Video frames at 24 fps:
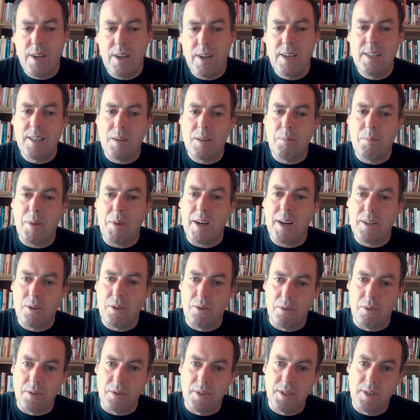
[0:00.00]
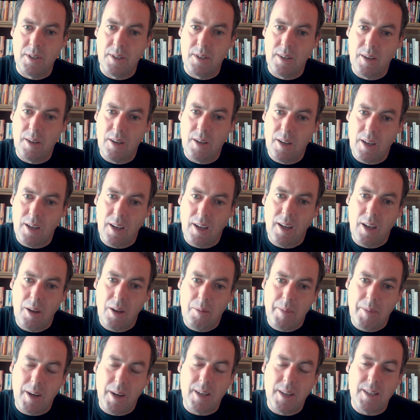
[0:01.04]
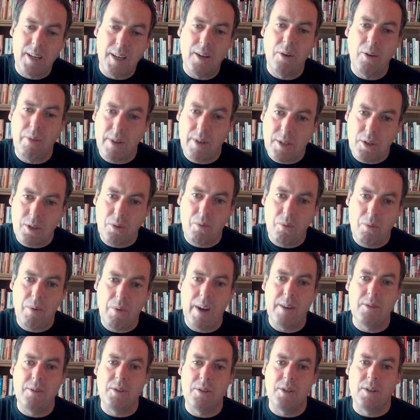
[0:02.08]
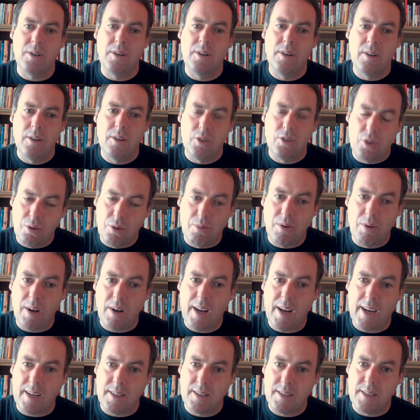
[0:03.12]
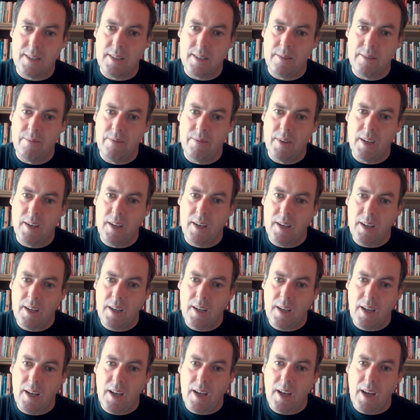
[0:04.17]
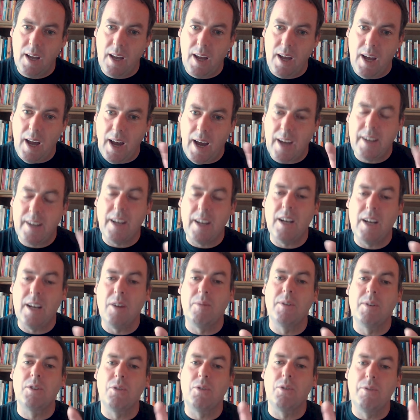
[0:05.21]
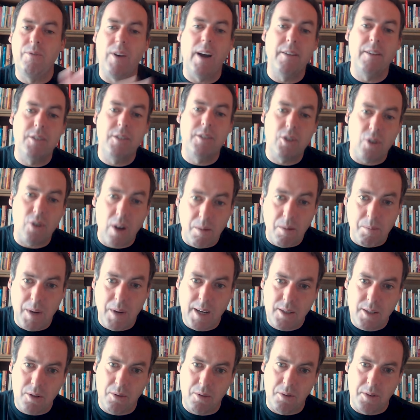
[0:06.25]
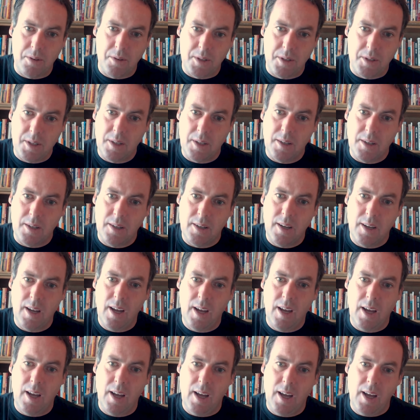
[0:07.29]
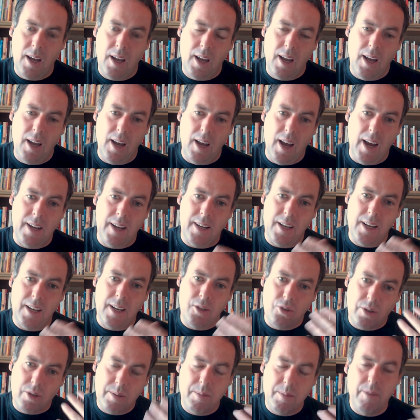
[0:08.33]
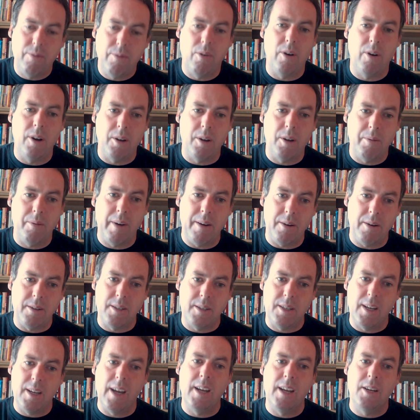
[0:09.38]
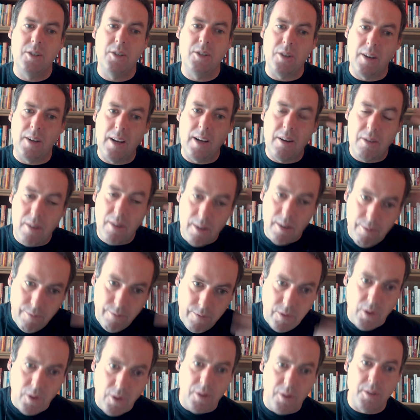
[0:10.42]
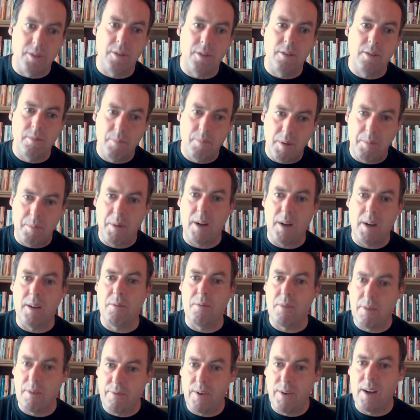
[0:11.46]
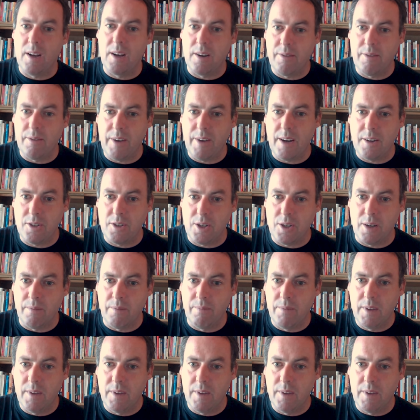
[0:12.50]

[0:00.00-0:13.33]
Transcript: easy breath holds because I don't want to go out too relaxed. And then I will do five strong breath holds. And then just before I go out on stage, I literally flood my body with a feeling of energy.